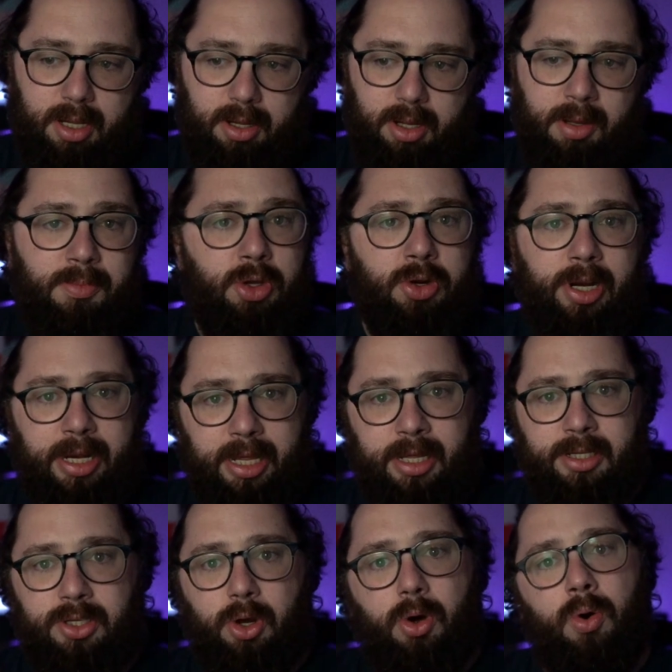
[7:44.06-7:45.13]

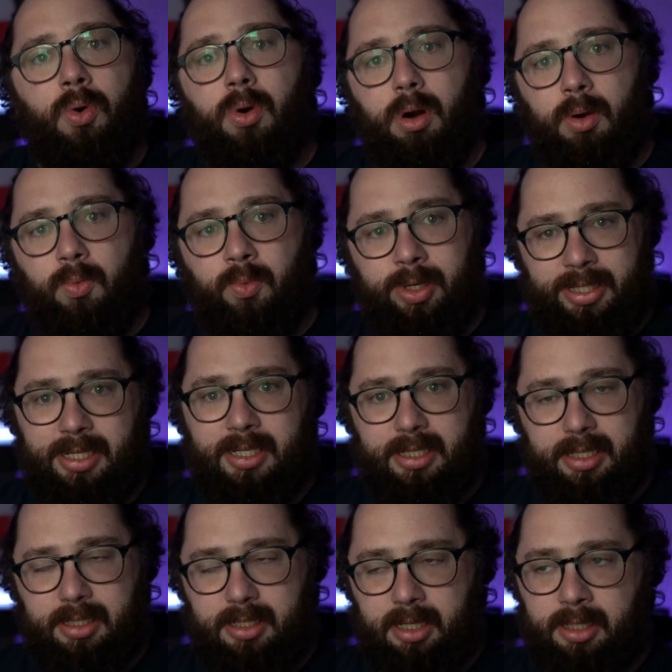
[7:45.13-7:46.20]
immunities or
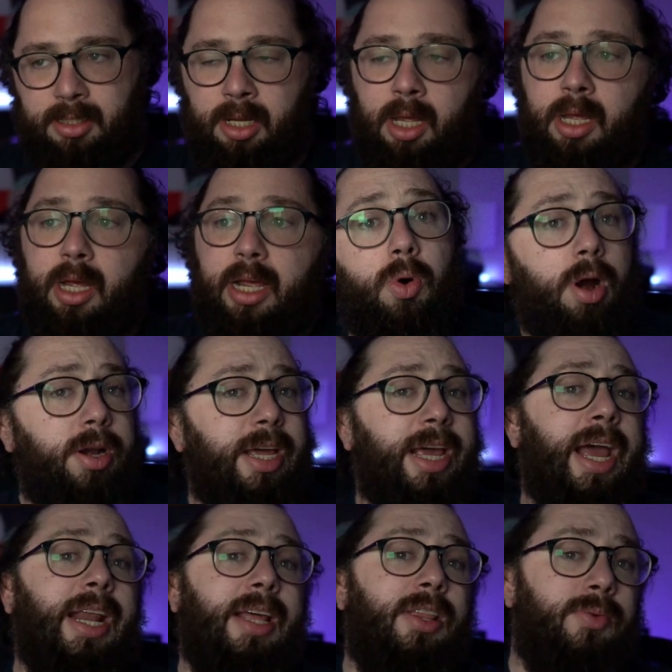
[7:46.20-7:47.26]
resistances. You are
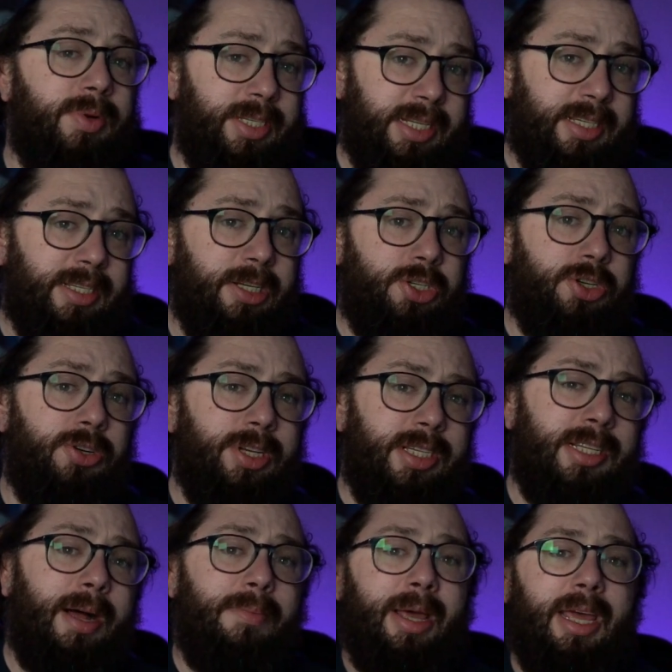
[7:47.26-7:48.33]
negating the resistance, you're
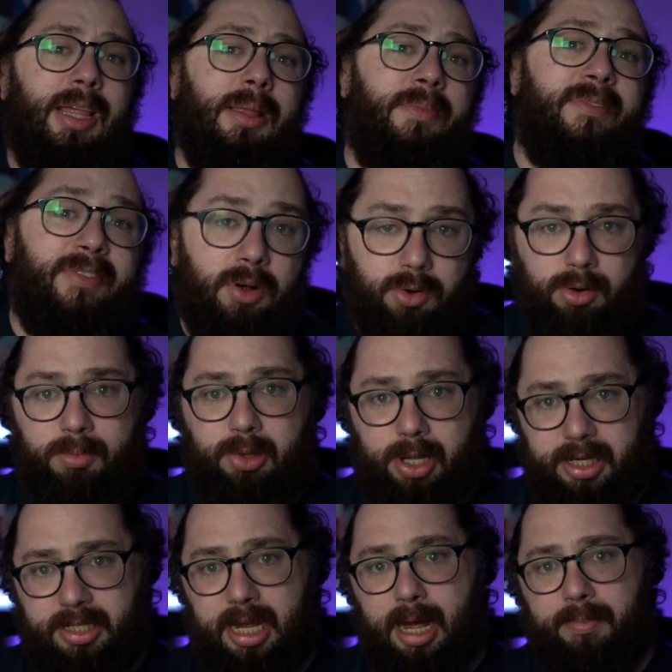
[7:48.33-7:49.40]
just not making them vulnerable
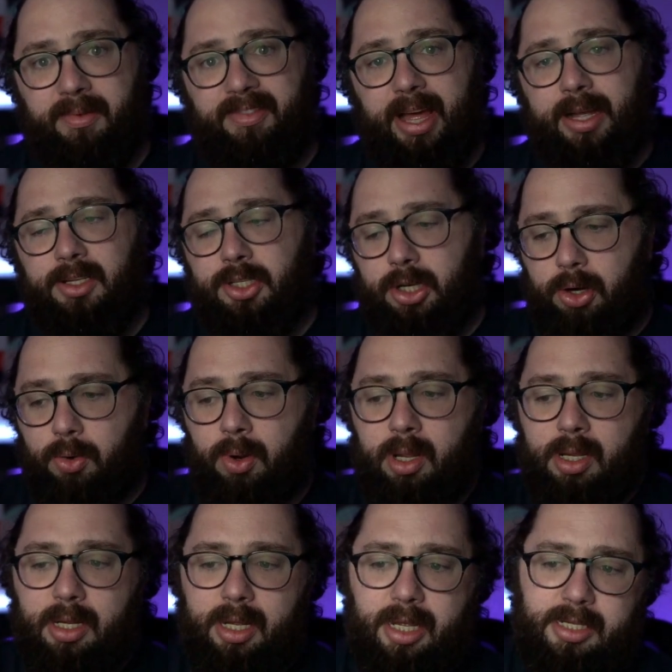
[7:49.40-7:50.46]
on top of that. So
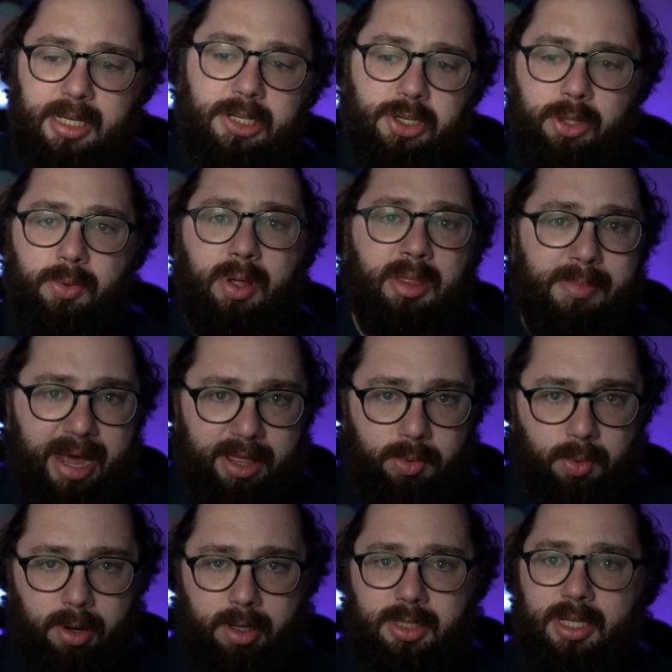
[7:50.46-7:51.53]
essentially the way the math
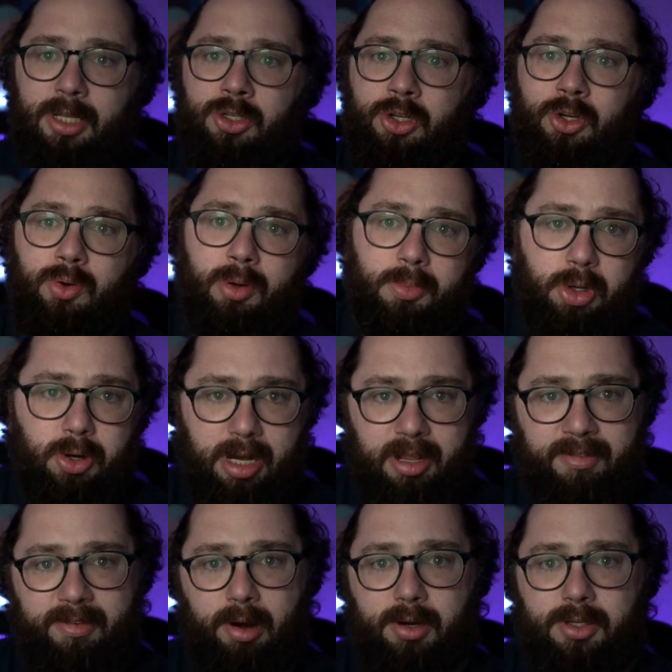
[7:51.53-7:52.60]
works is you do
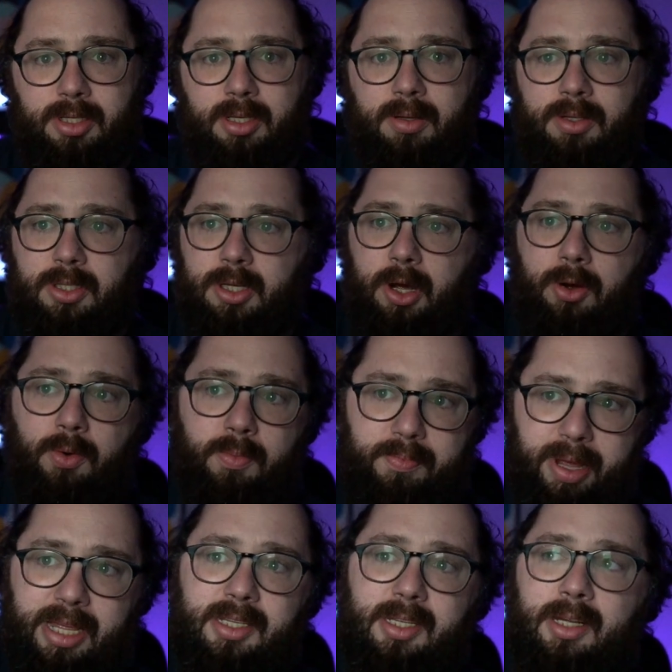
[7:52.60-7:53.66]
immunity first. So
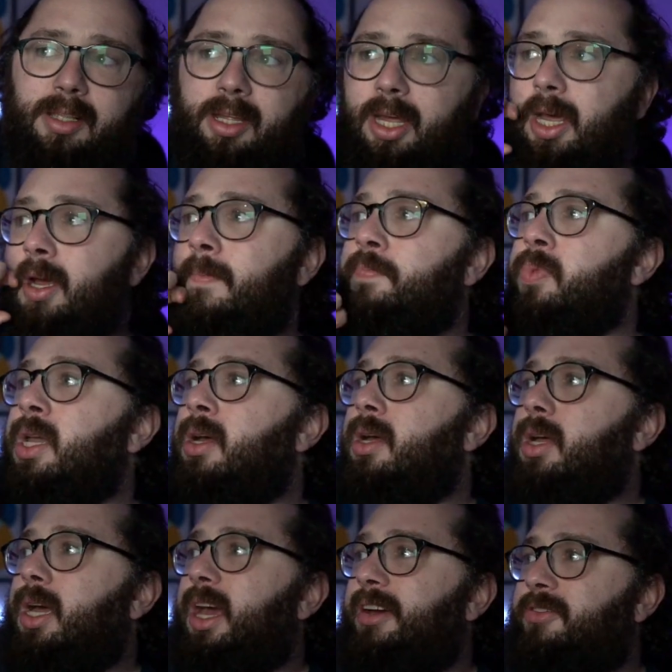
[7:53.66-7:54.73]
basically,
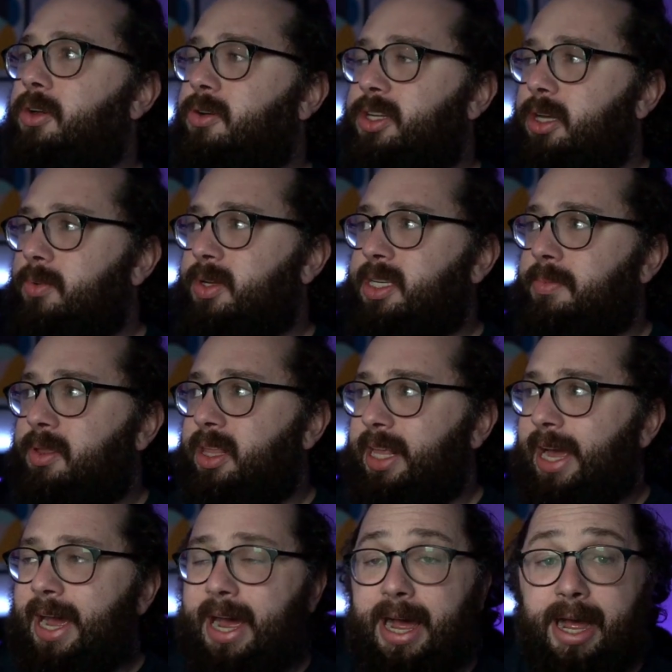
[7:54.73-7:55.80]
if you're dealing with something
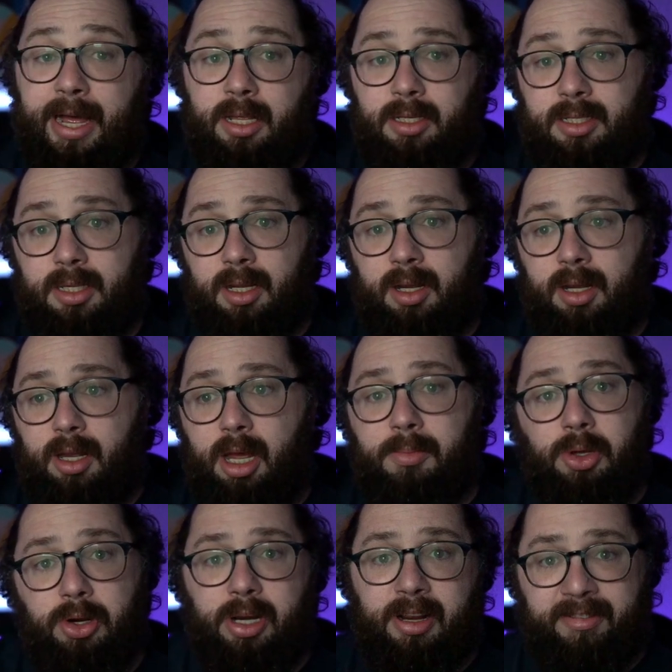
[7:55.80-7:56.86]
that has
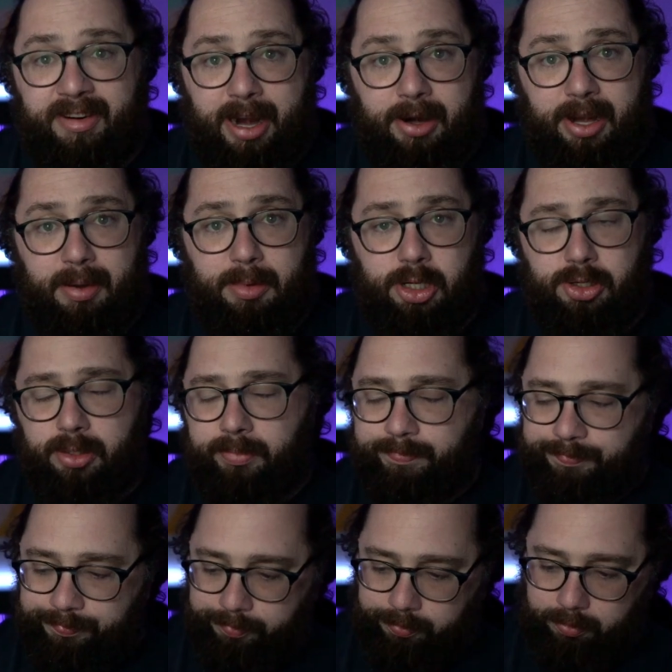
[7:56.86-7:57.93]
immunity to fire damage,
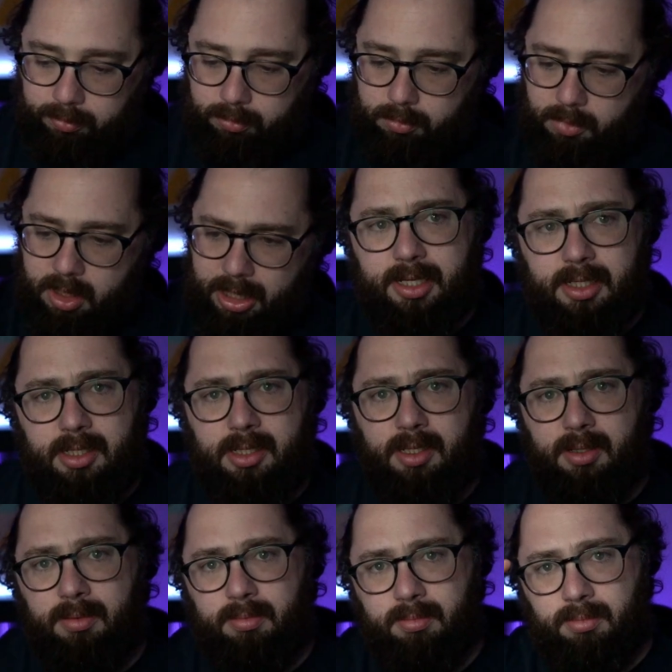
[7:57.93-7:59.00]
you use this